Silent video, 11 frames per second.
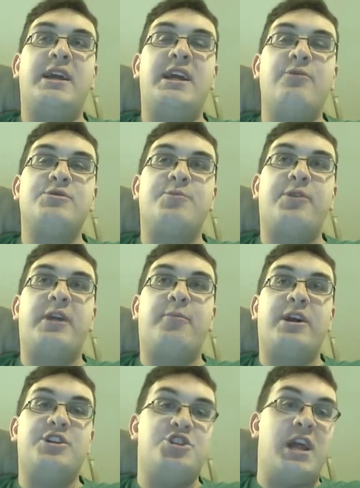he was played
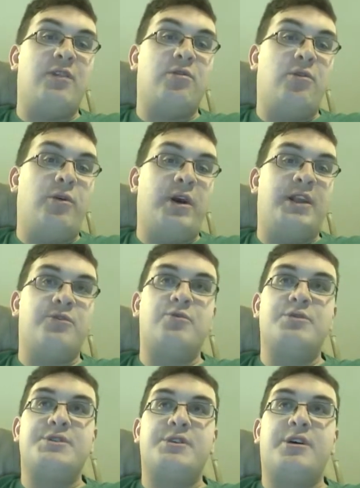by Jake Lloyd,
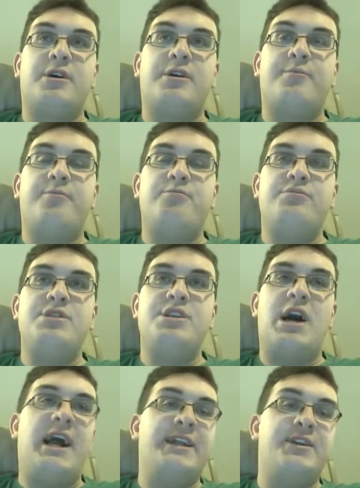who was a
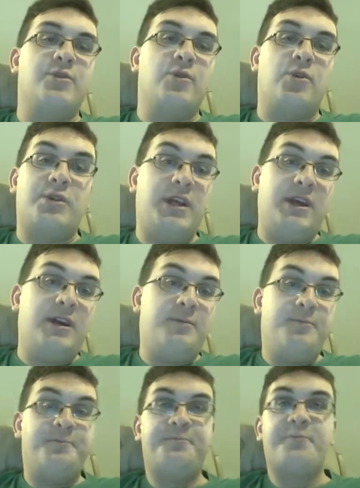9-year-old
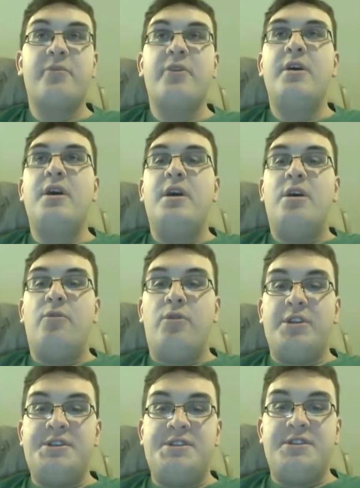kid.
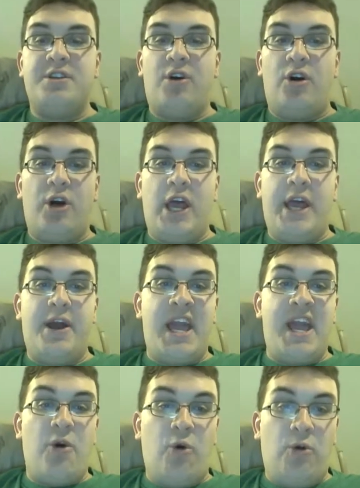Well, this is an older
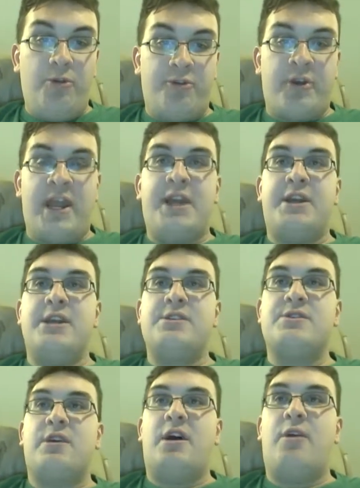Anakin
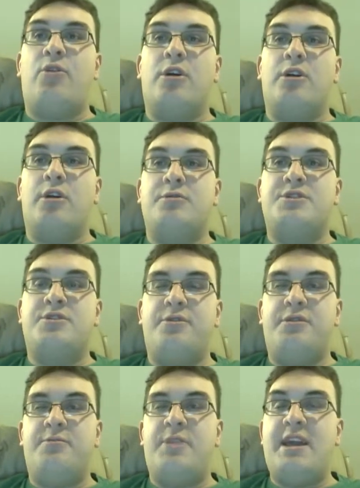Skywalker,
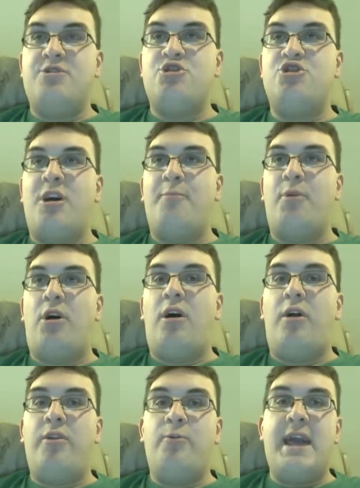so they jump
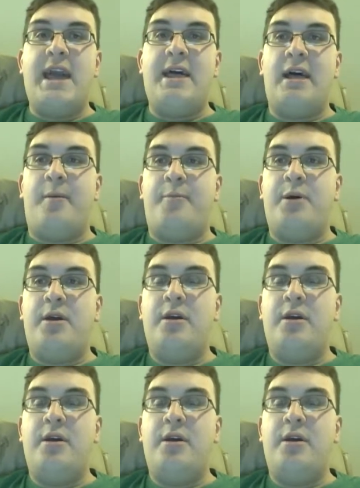all the way up